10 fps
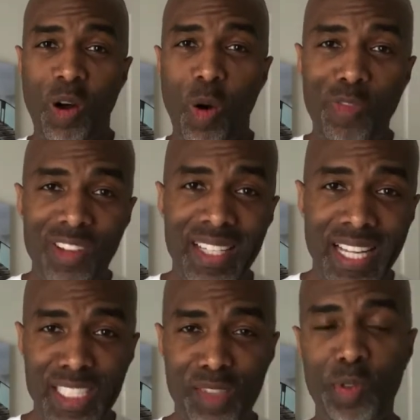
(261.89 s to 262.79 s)
over the
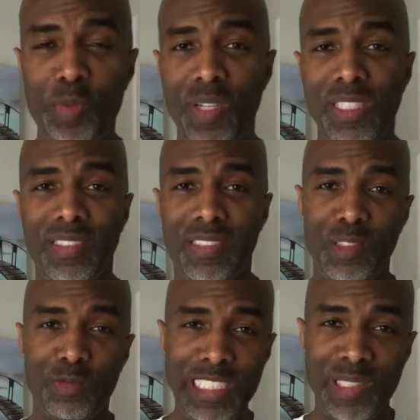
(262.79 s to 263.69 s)
last few months,
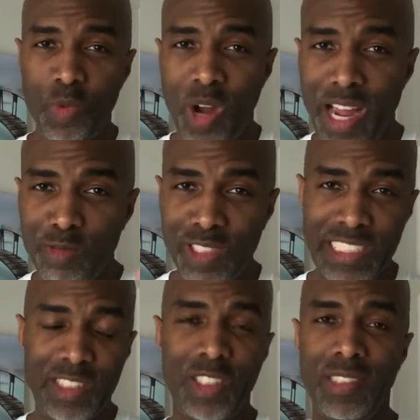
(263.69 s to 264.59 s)
the reason why I
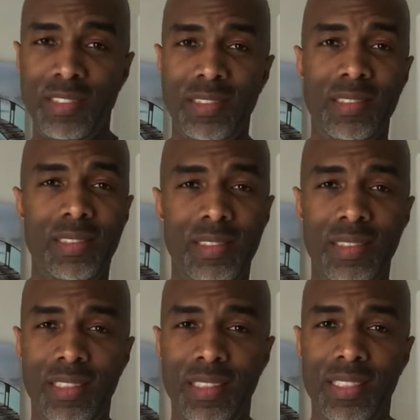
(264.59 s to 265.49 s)
really couldn't
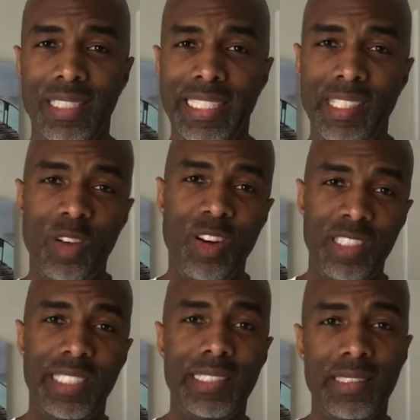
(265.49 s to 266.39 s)
get
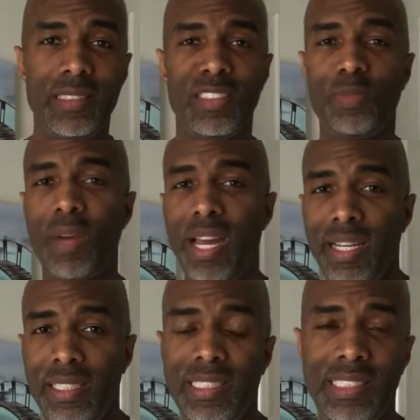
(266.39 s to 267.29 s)
on here
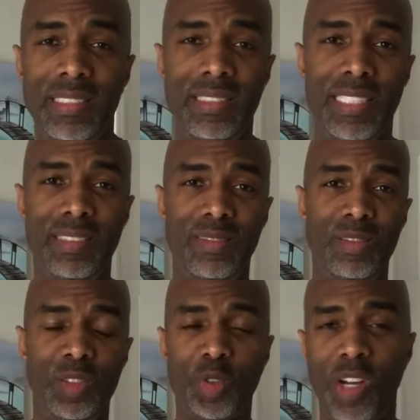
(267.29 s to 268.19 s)
smiling
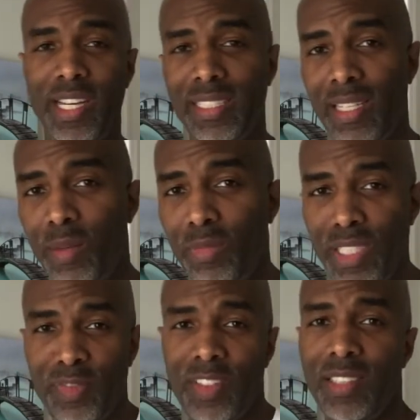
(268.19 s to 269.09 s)
and trying to
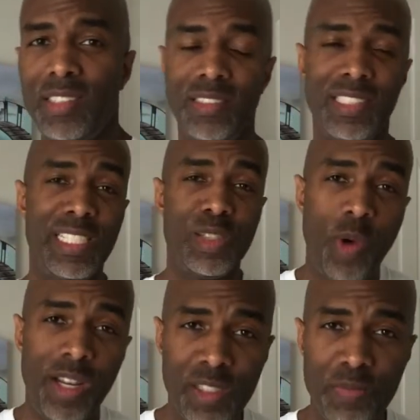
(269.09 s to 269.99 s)
uplift others as
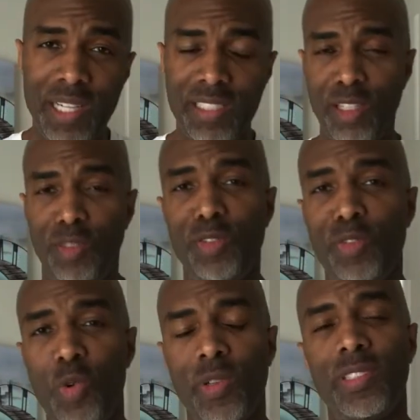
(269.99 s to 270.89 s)
well as myself,
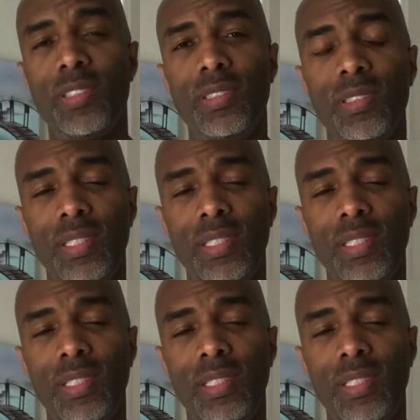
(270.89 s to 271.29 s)
of course,